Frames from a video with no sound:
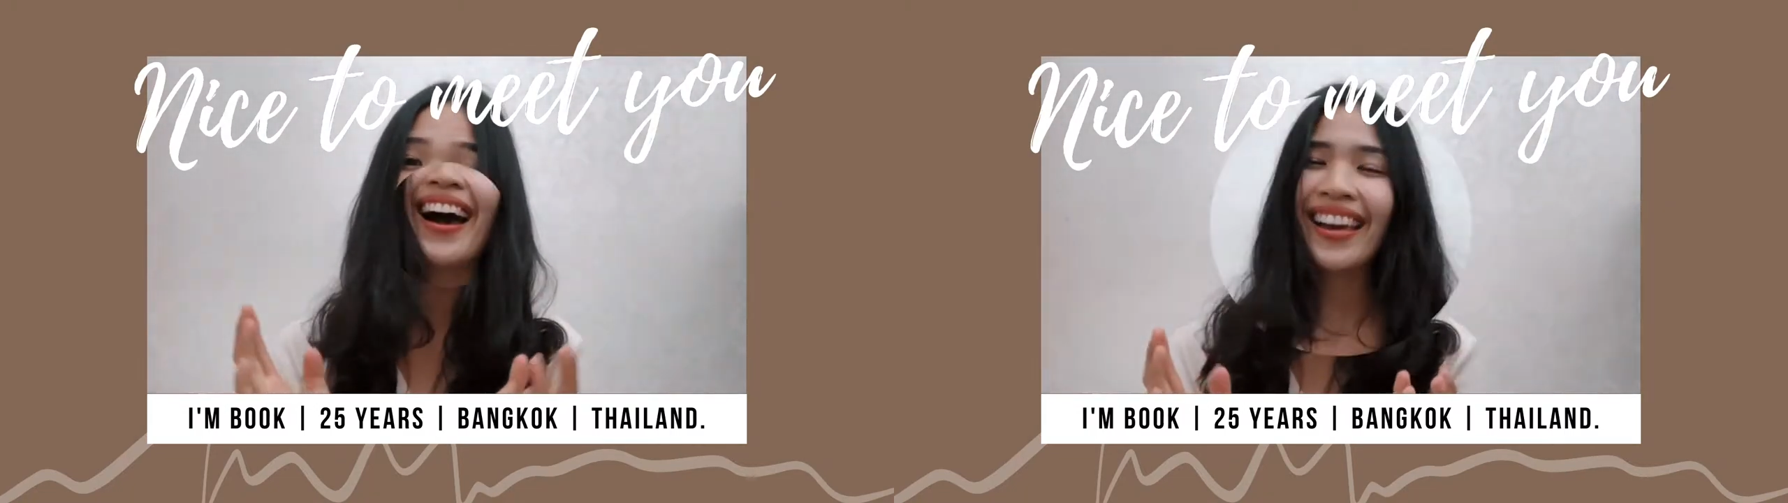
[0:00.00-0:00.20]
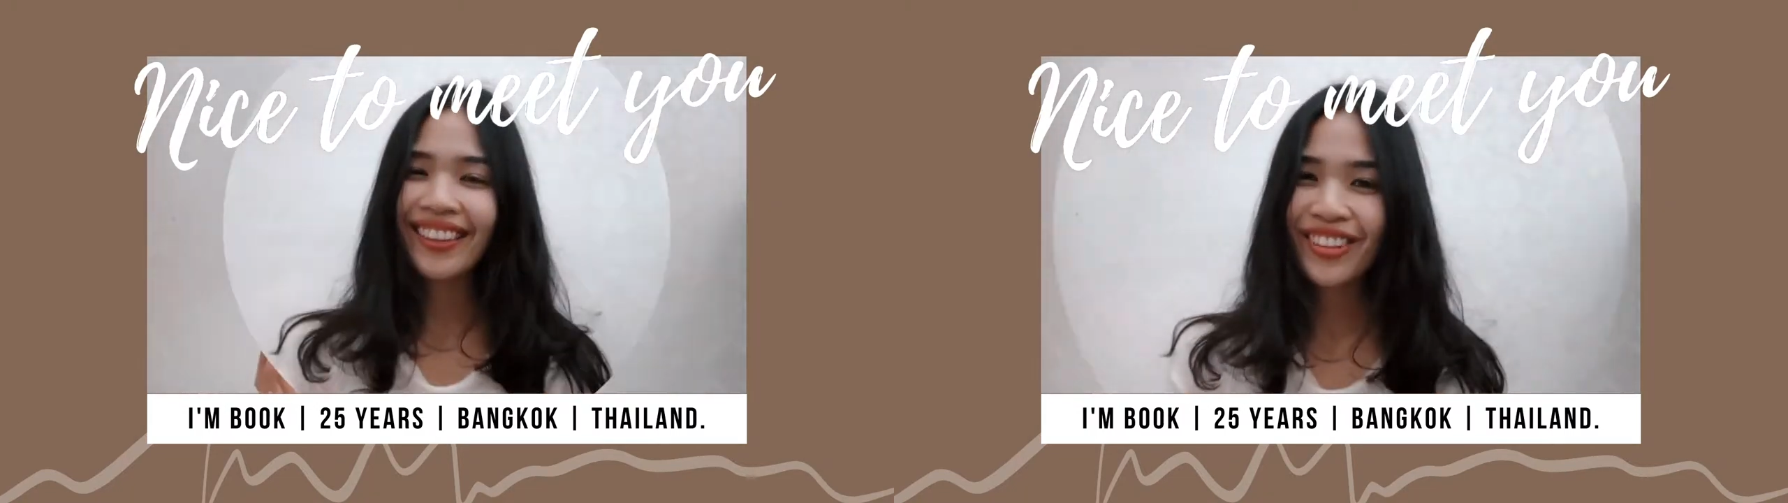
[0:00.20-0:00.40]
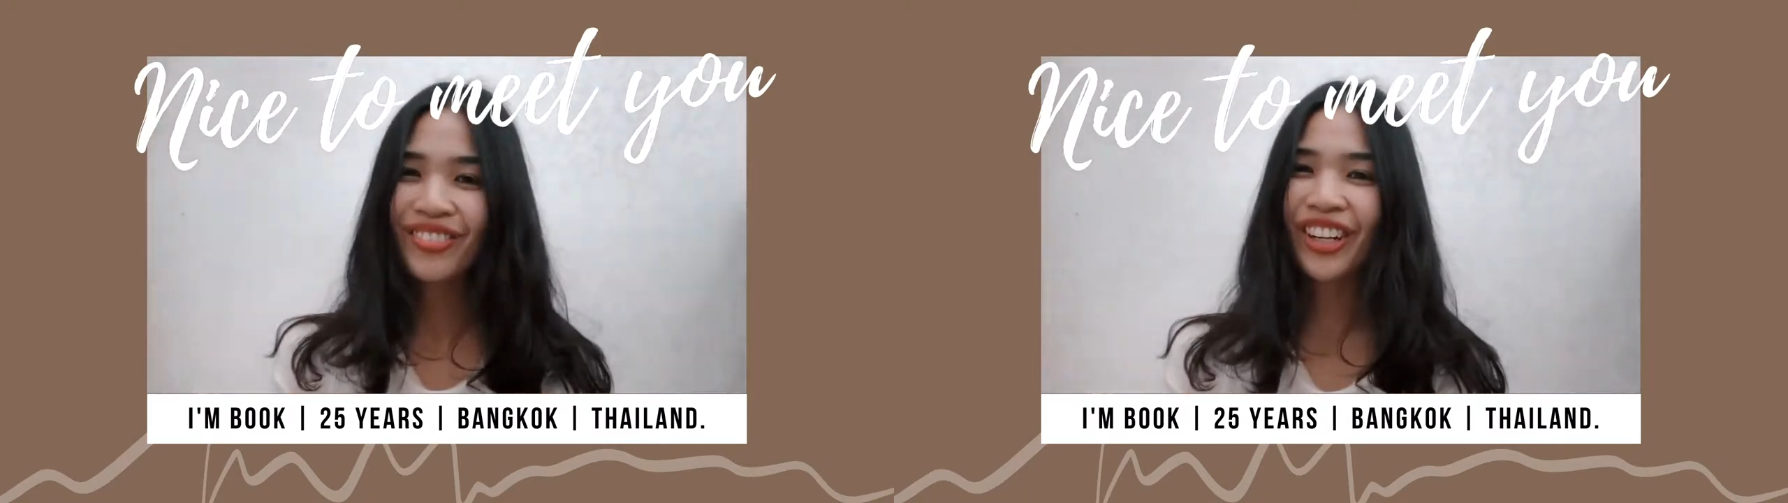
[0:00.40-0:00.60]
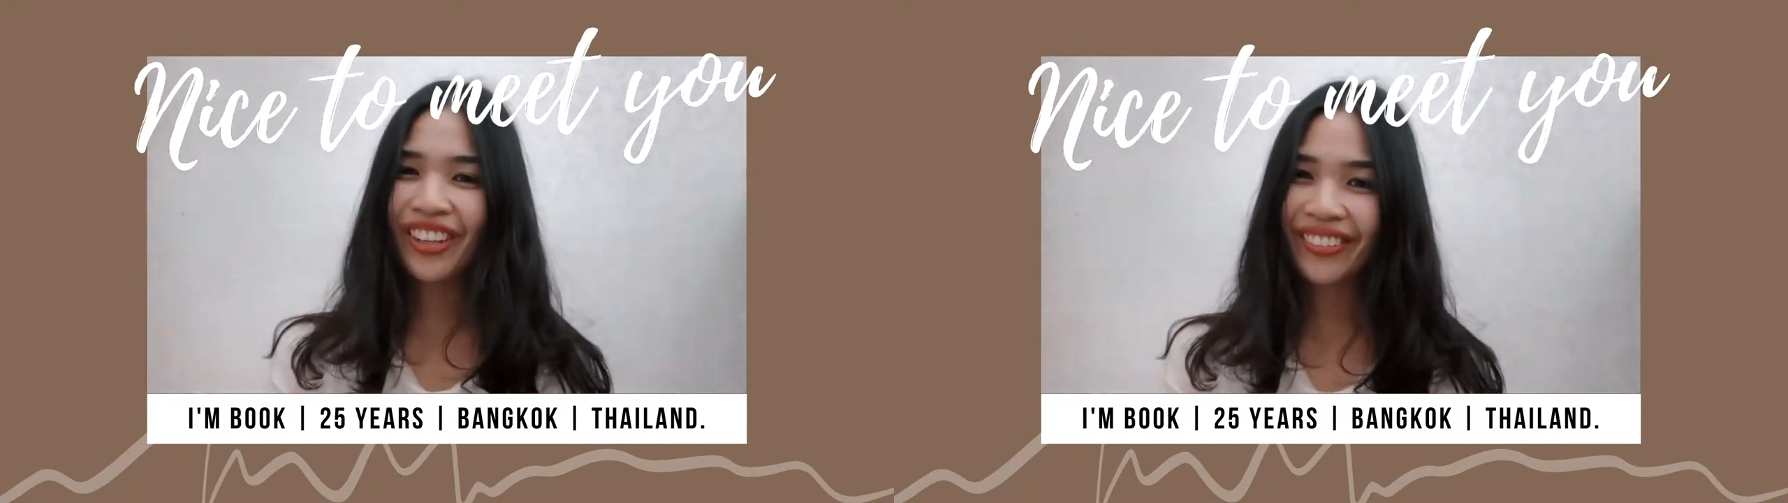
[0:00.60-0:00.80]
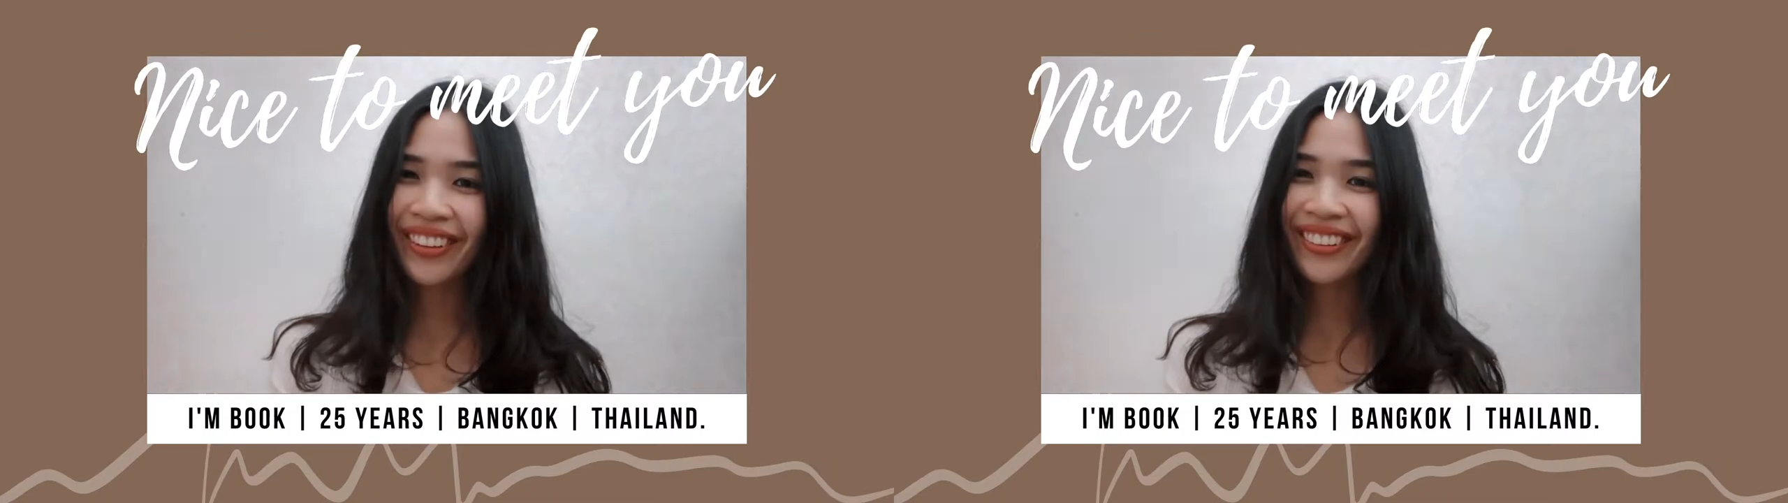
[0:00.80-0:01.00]
I love
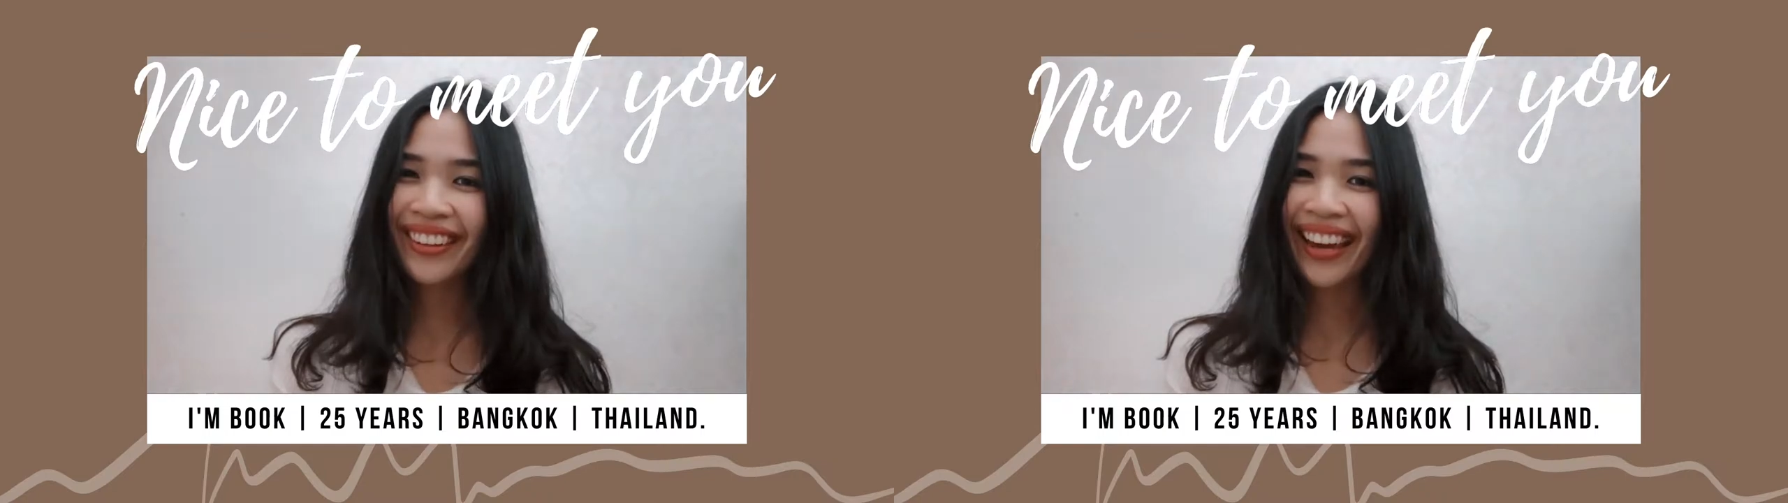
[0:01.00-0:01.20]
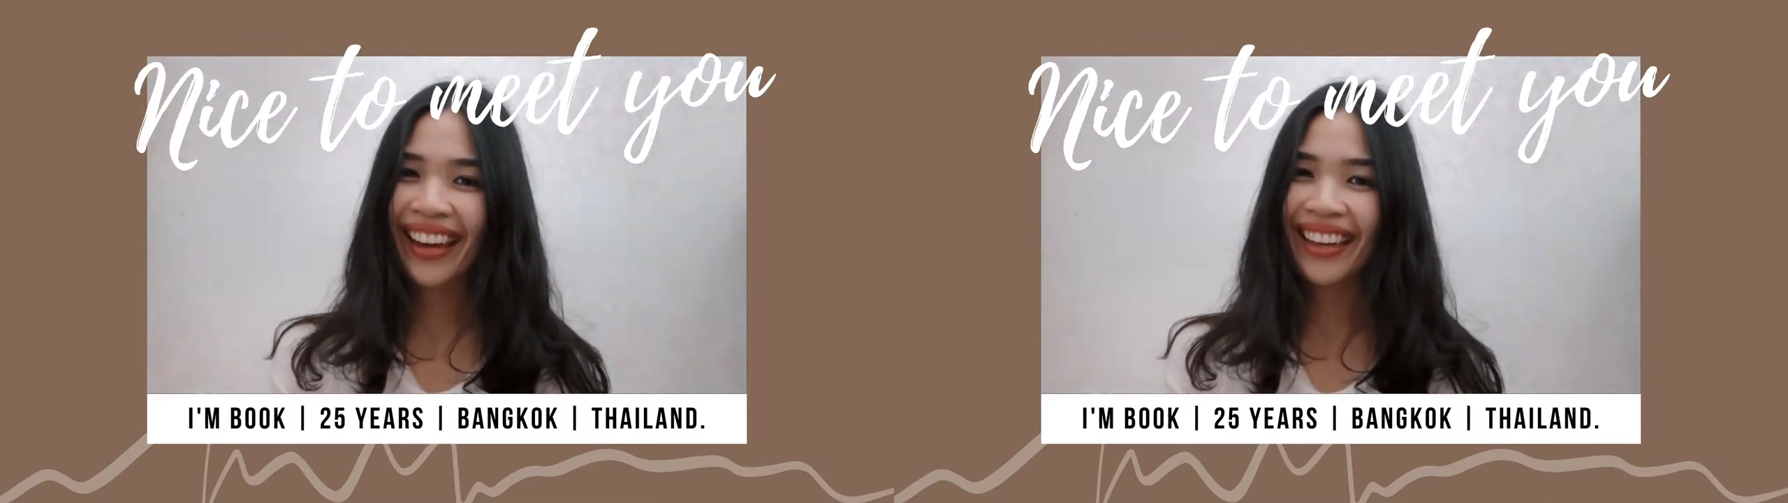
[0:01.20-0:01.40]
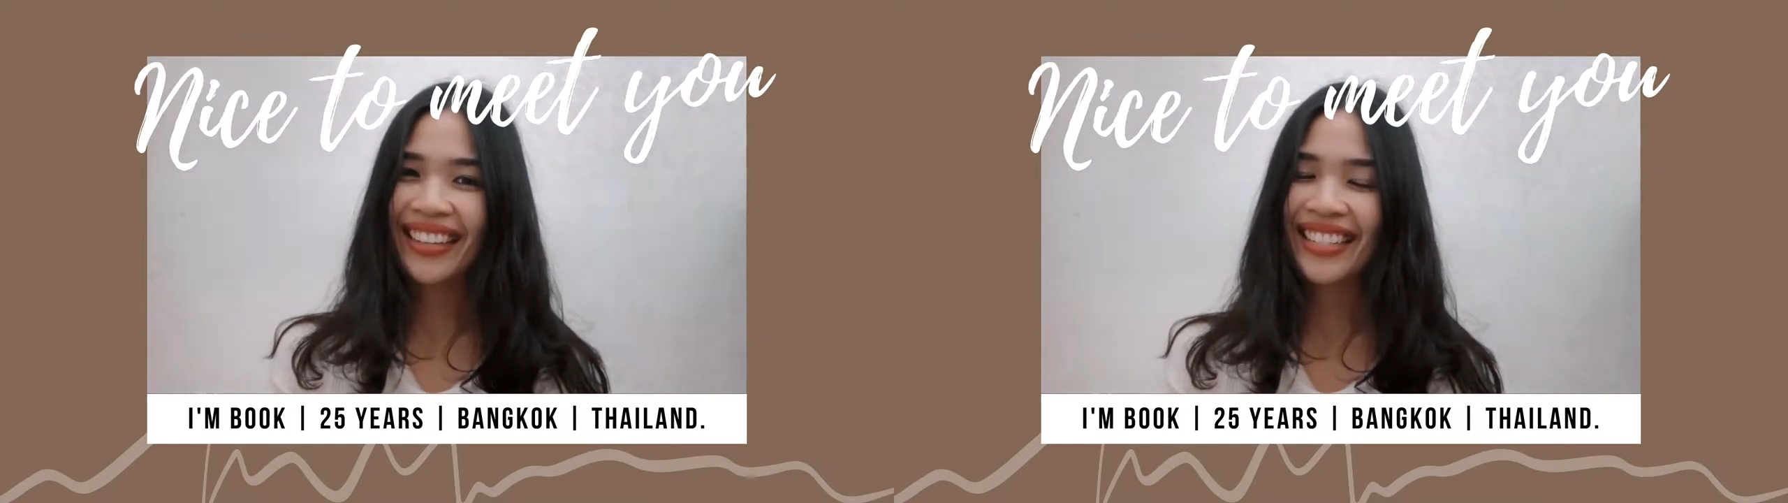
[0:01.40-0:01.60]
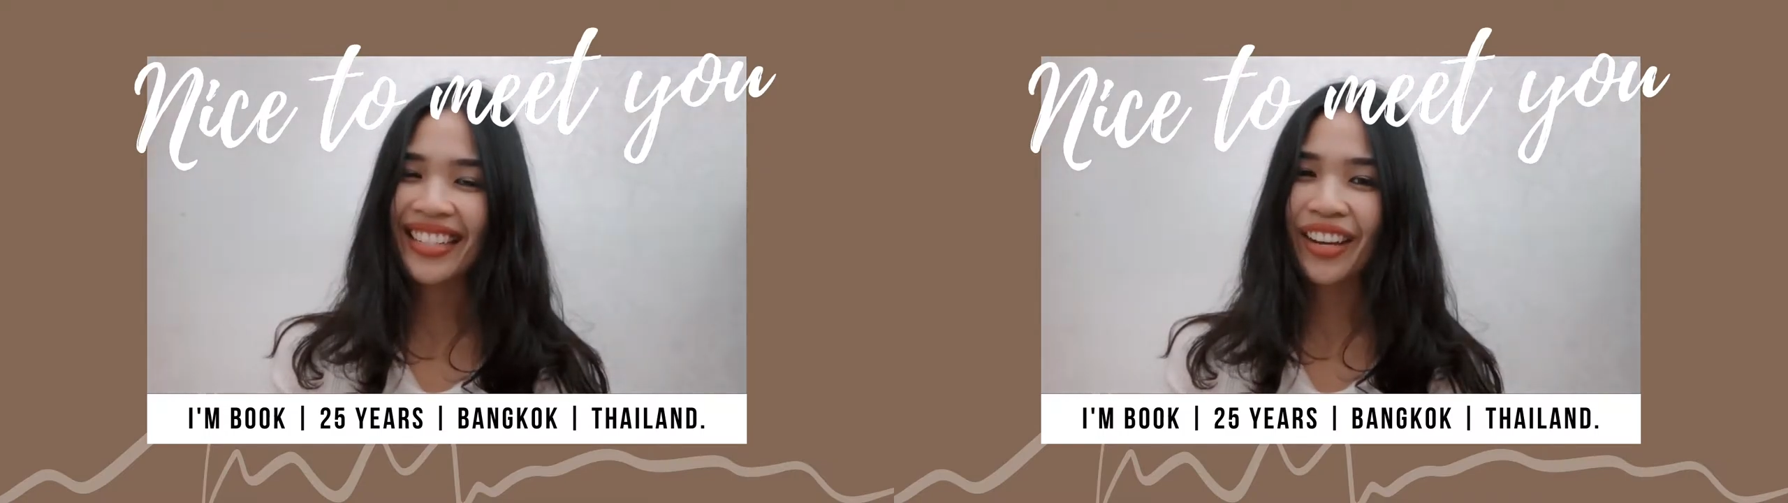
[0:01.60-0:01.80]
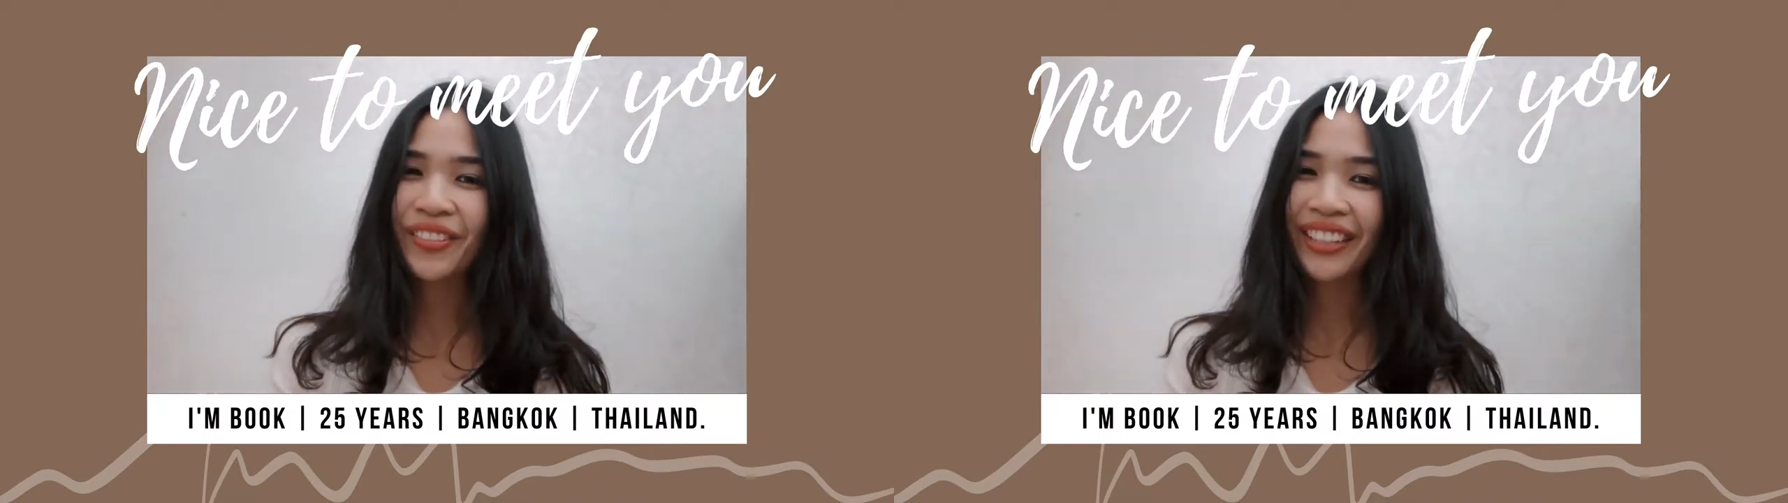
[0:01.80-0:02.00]
travel and I
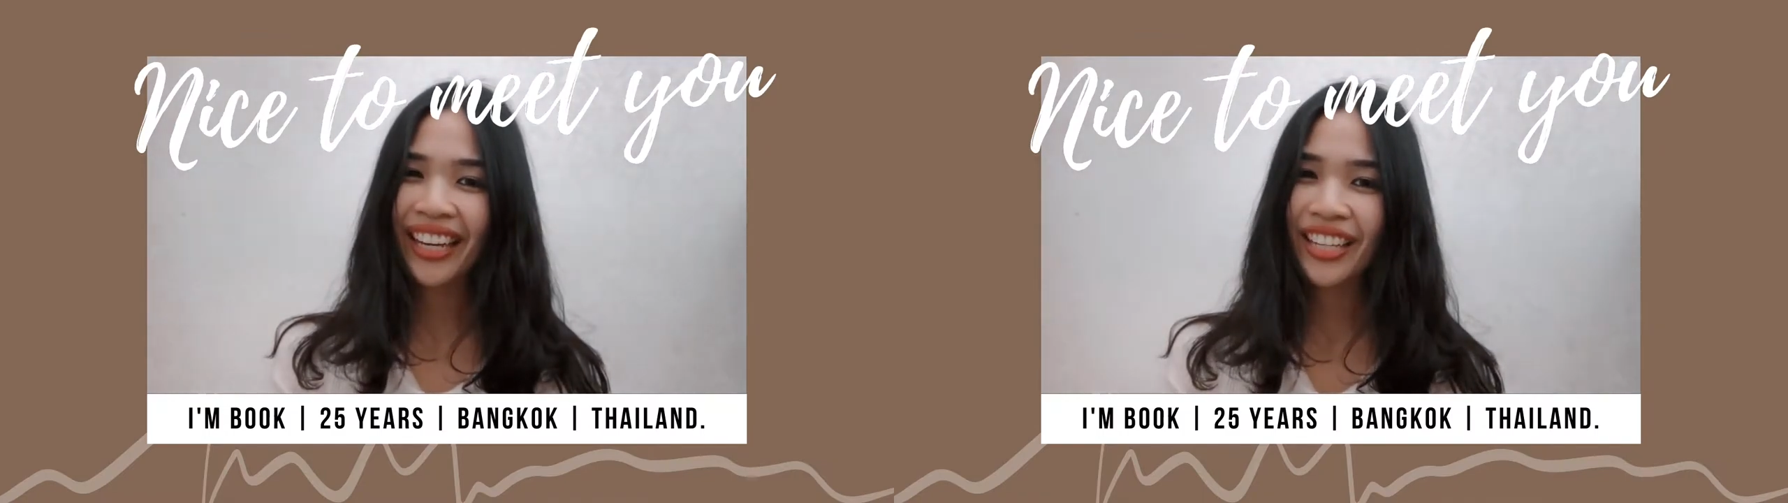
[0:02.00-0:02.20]
would like